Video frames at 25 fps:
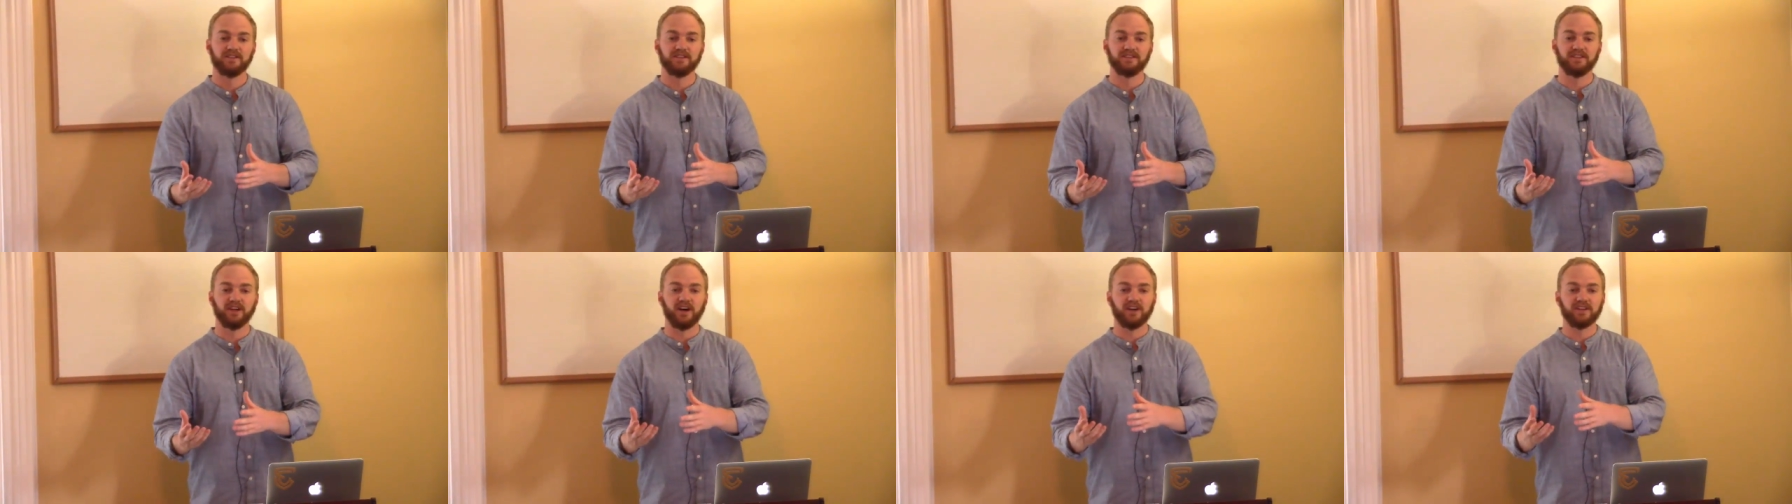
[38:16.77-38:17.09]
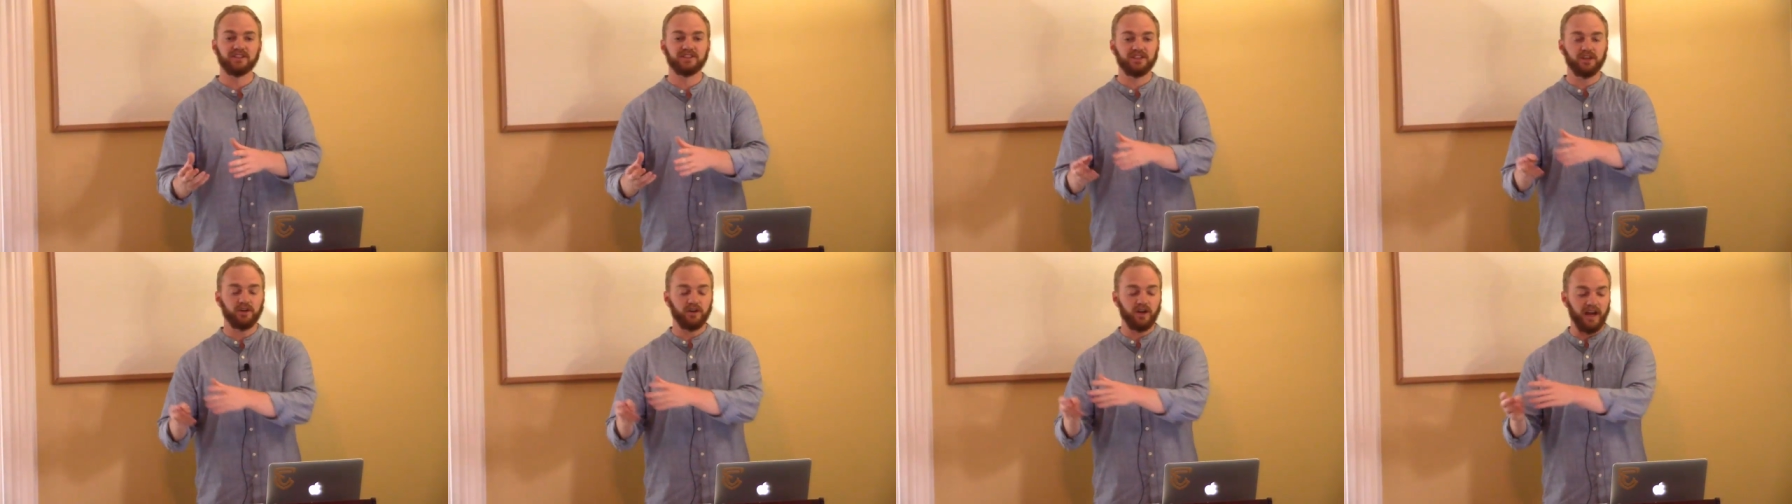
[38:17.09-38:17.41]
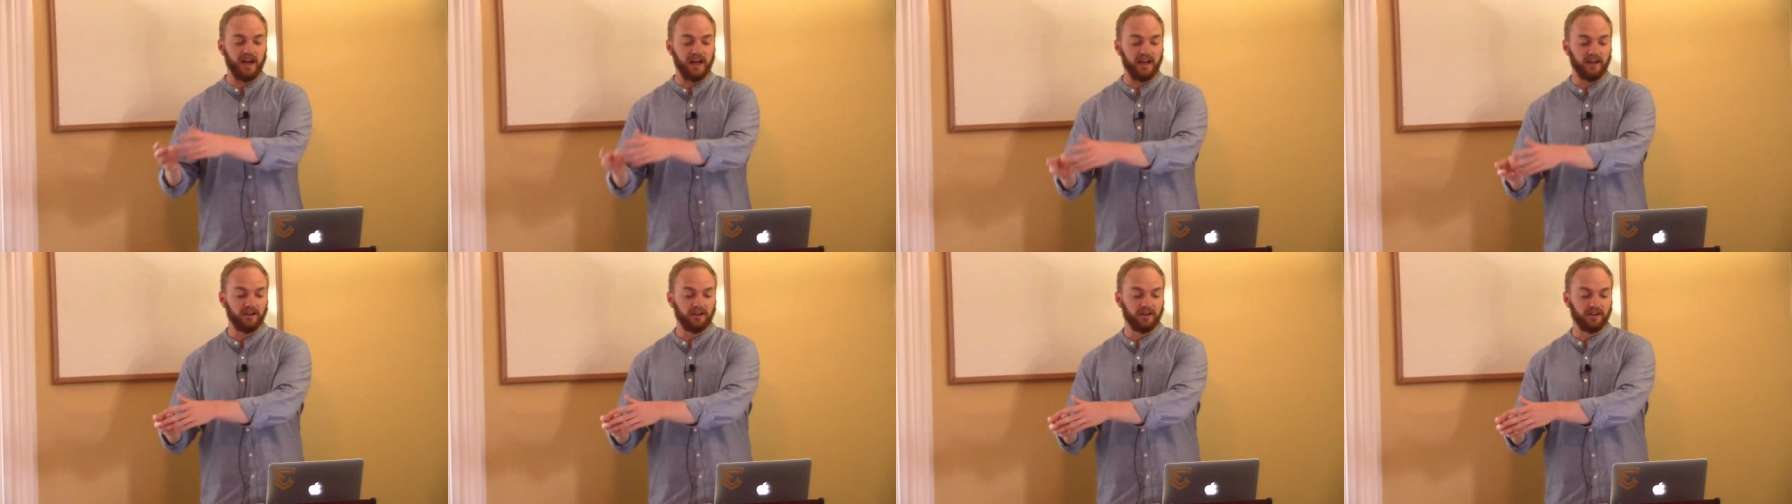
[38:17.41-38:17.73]
Does your
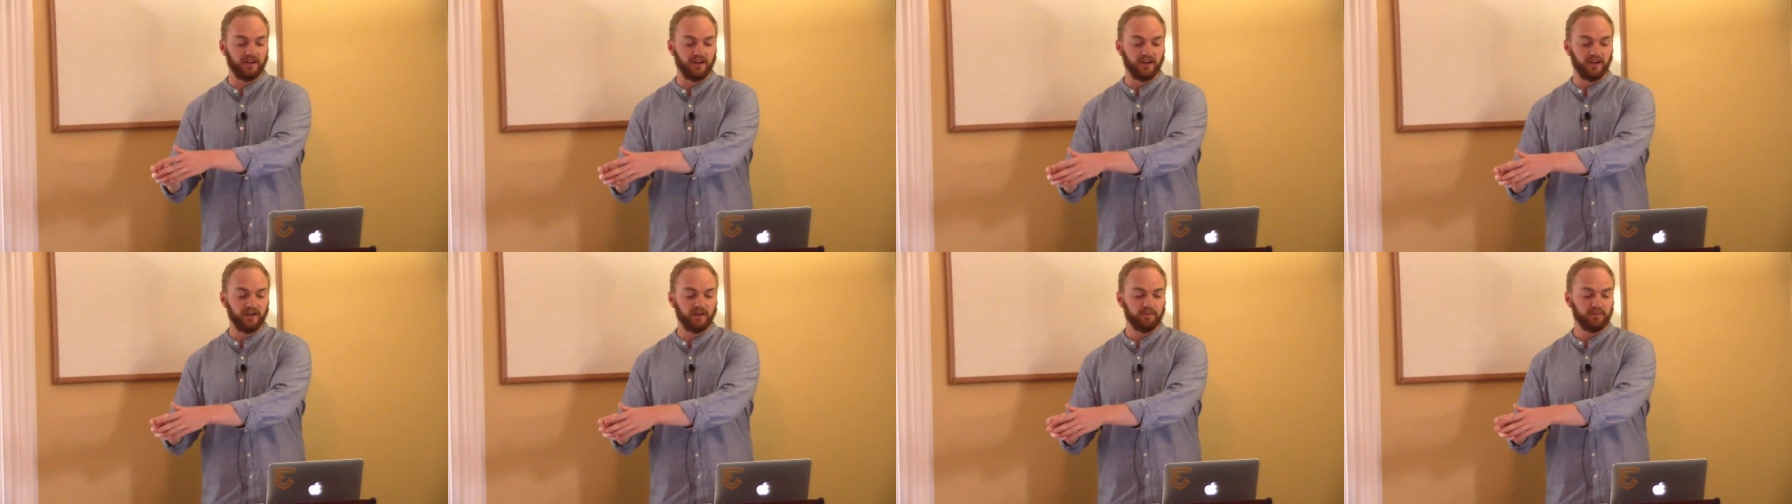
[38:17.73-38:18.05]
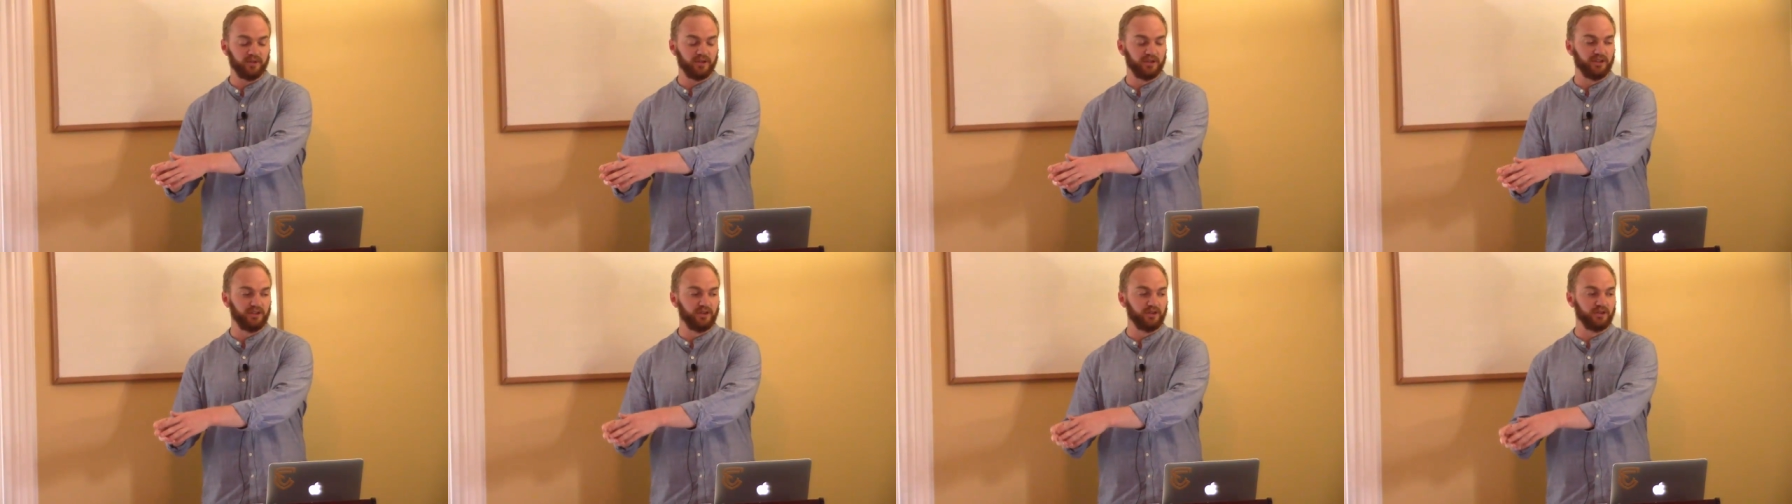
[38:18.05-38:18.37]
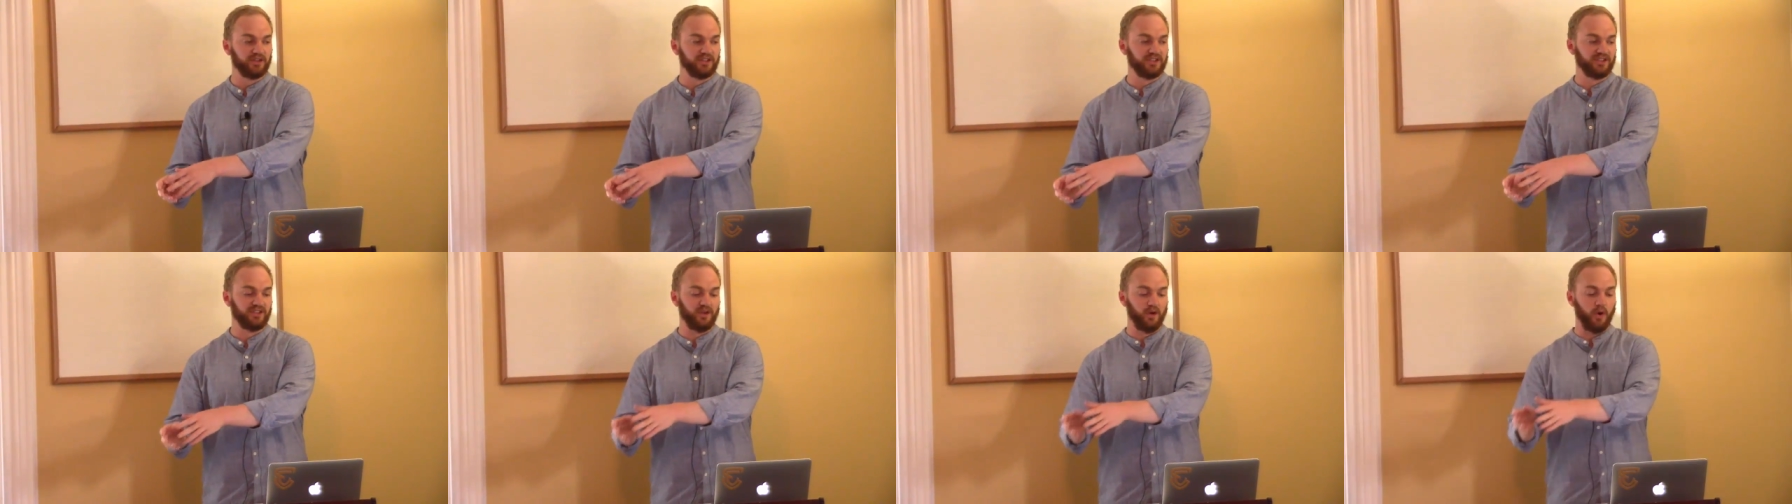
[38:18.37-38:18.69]
anger
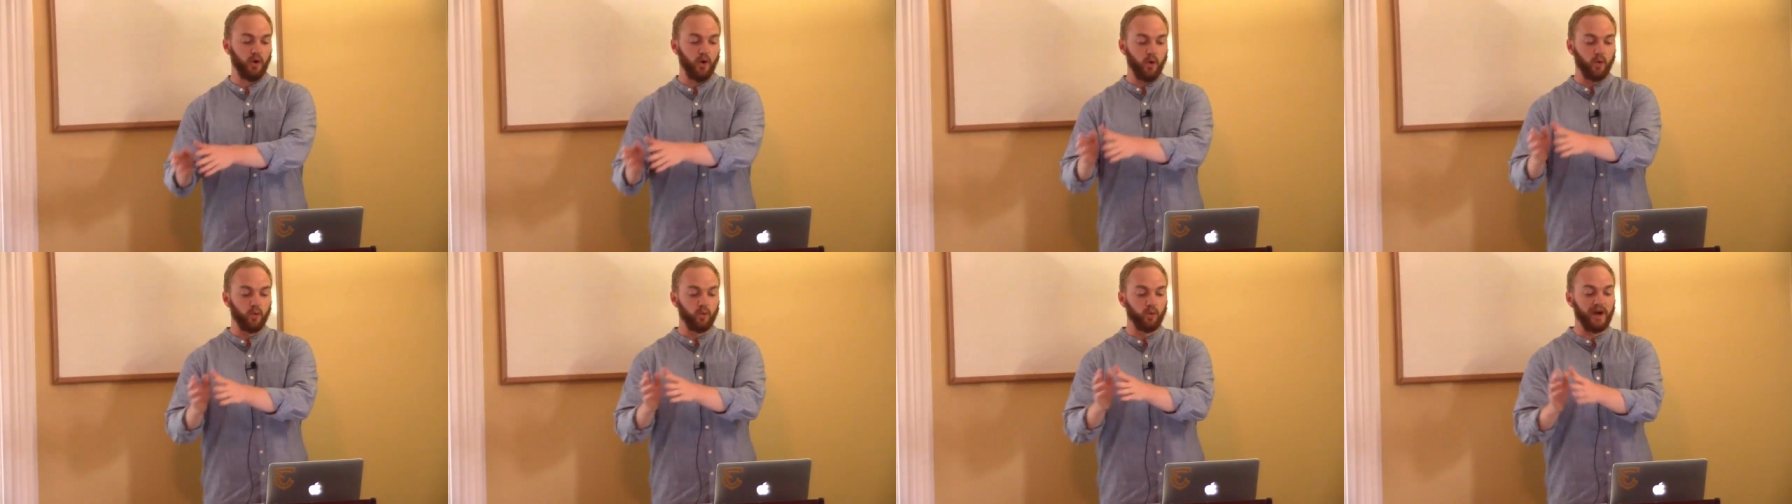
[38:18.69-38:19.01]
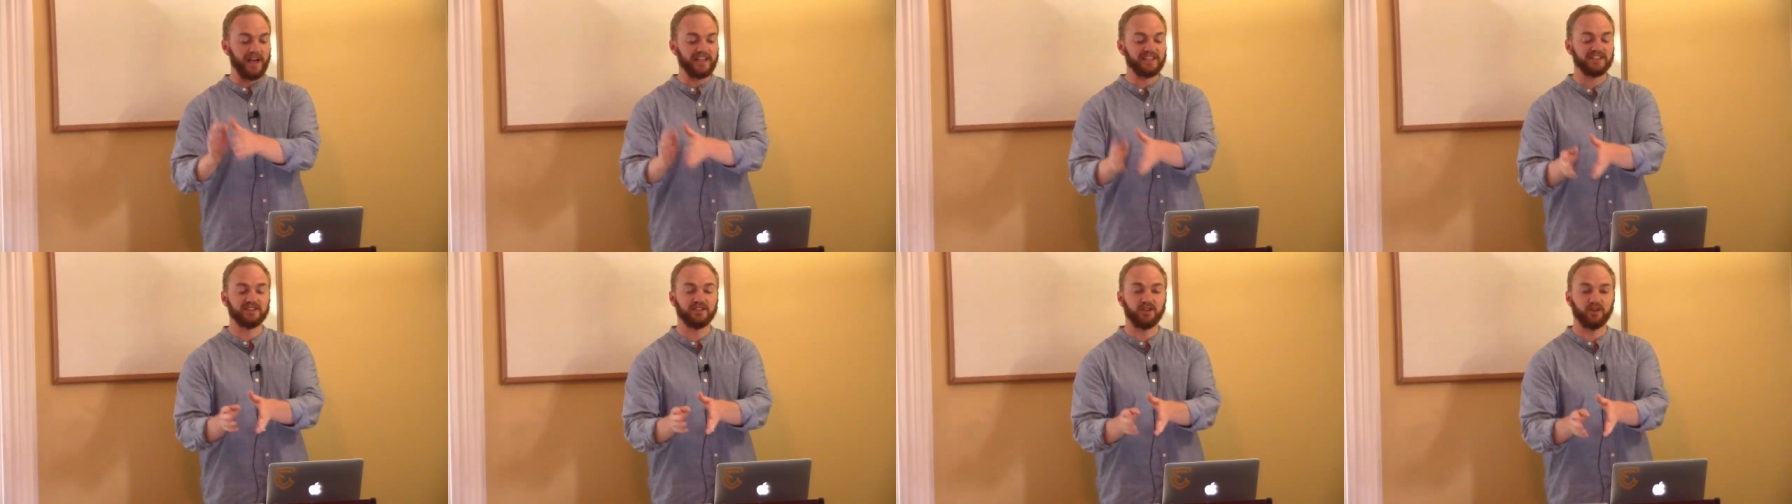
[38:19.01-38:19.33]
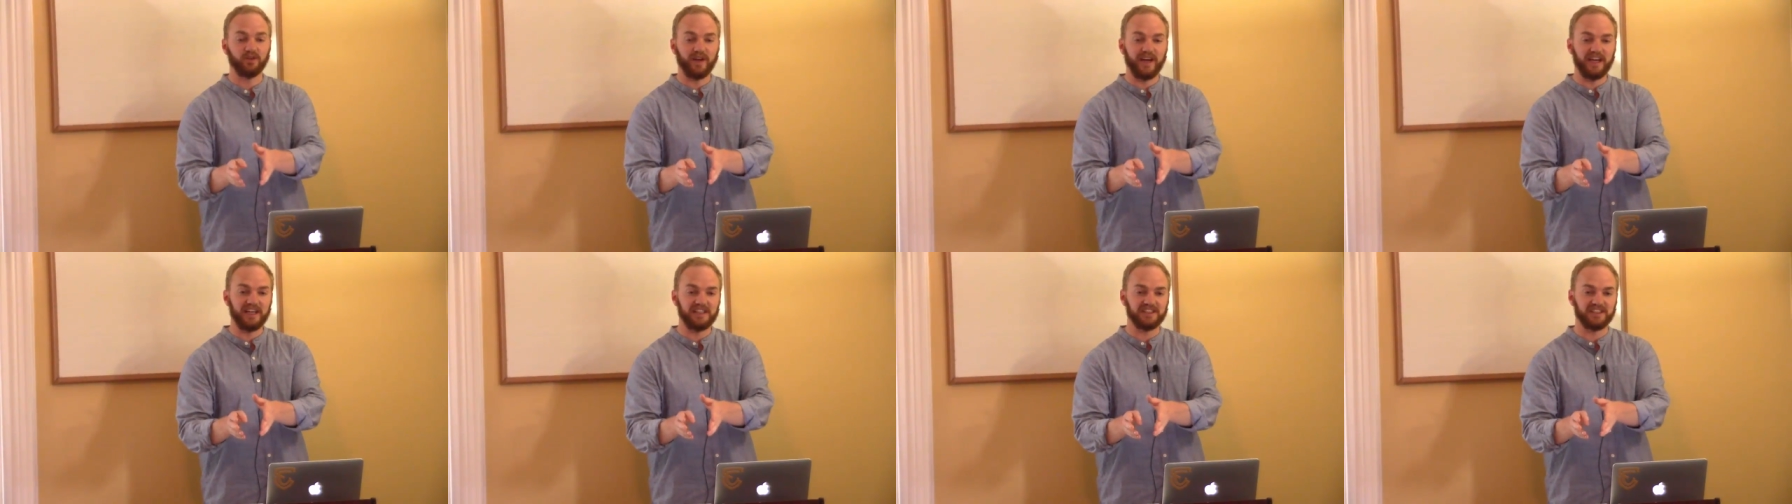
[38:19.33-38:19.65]
produce
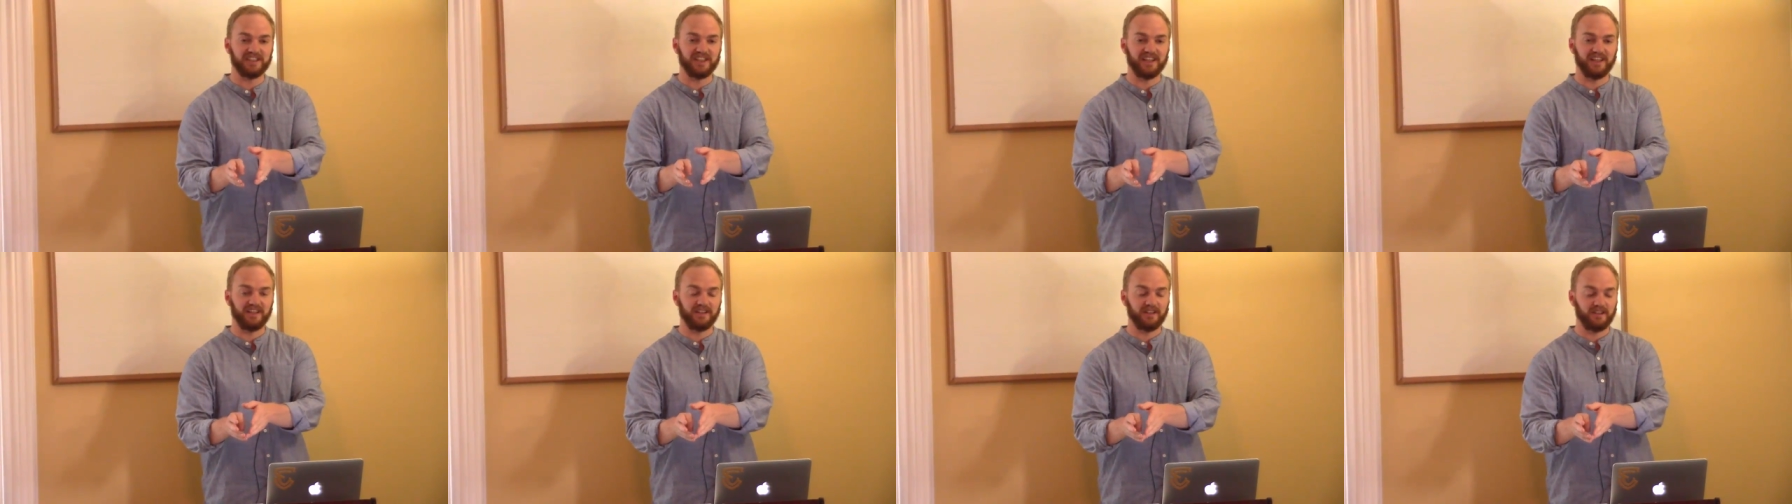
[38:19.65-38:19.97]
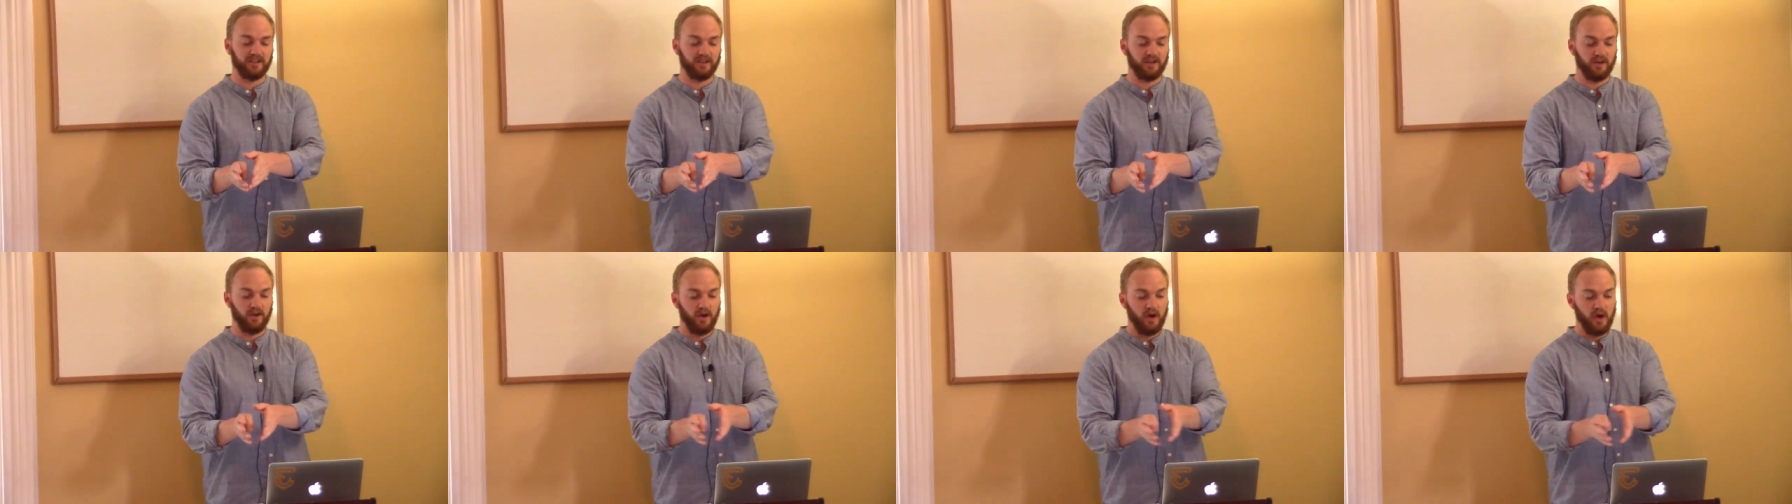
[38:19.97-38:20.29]
restoration